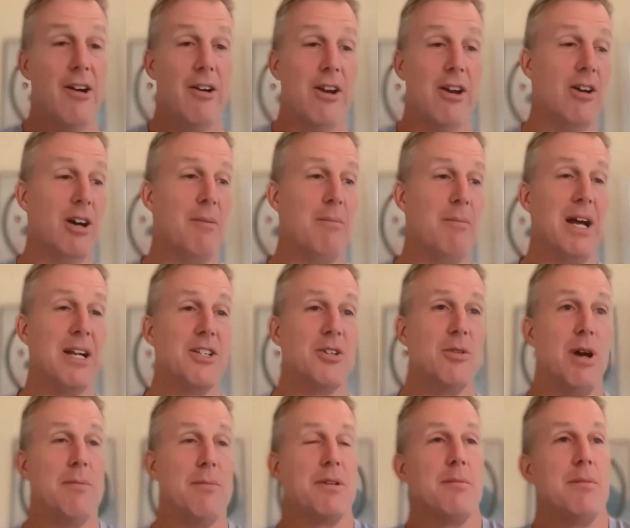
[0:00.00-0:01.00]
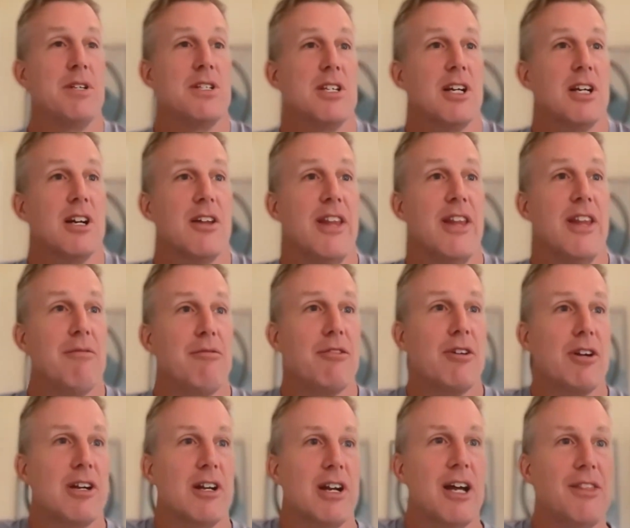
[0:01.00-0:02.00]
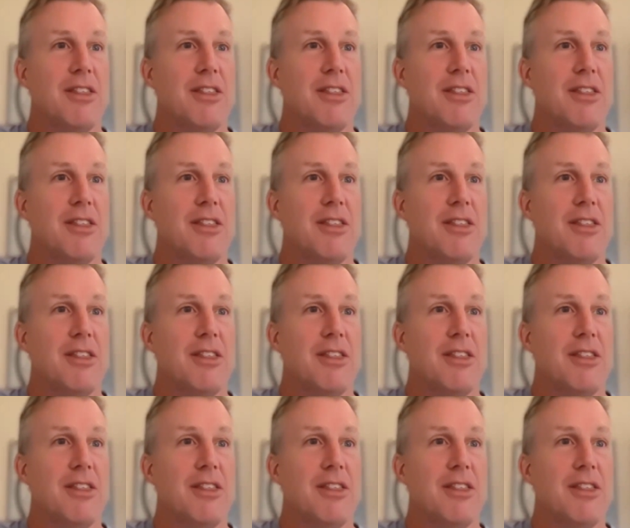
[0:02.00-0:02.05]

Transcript: don't know. I'm not too optimistic on that front.